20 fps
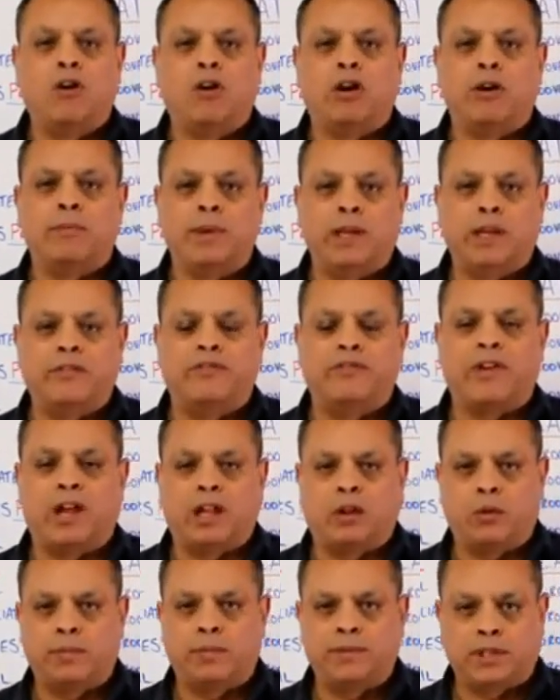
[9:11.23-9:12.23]
automated
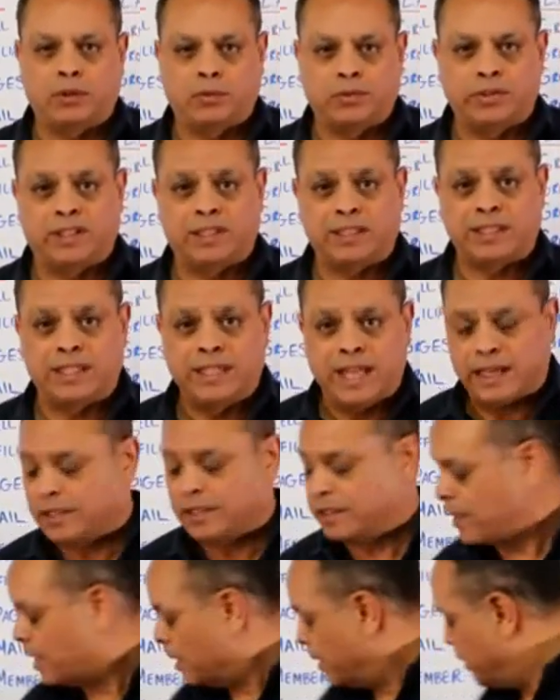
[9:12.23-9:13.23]
follow-up sequences.
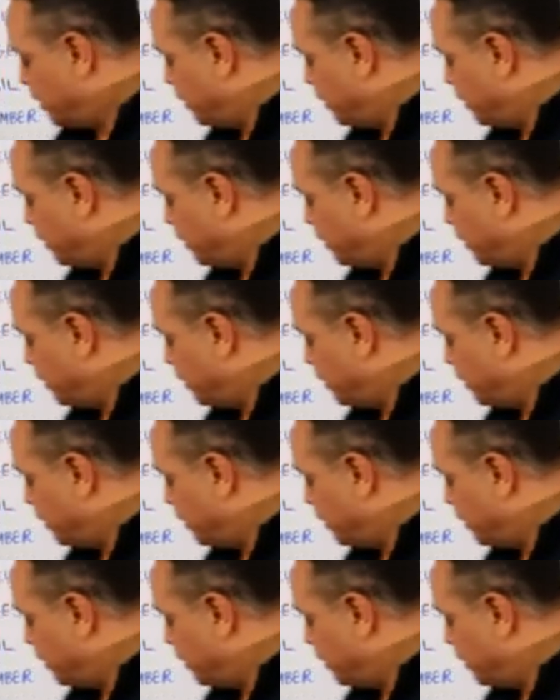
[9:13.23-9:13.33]
Next